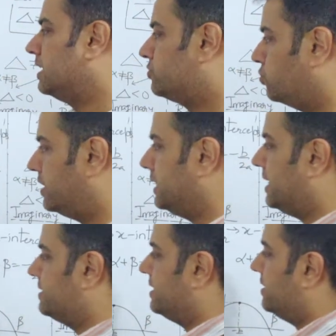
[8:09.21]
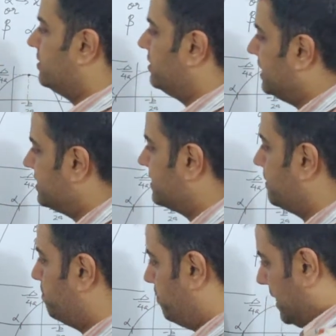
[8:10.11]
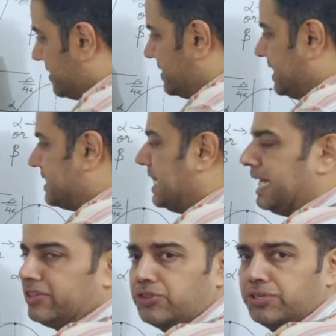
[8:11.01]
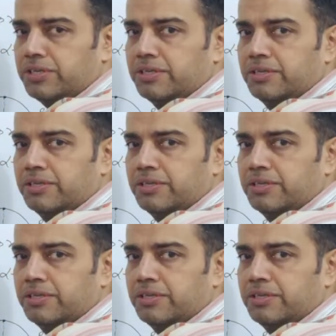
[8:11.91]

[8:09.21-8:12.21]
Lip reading: So can I say this plus this length,